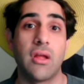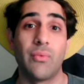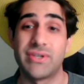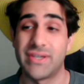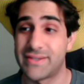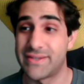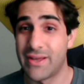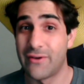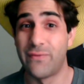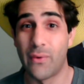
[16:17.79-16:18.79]
which is
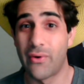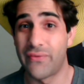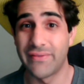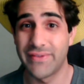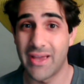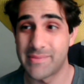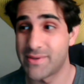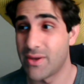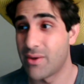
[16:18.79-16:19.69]
4 or 5 times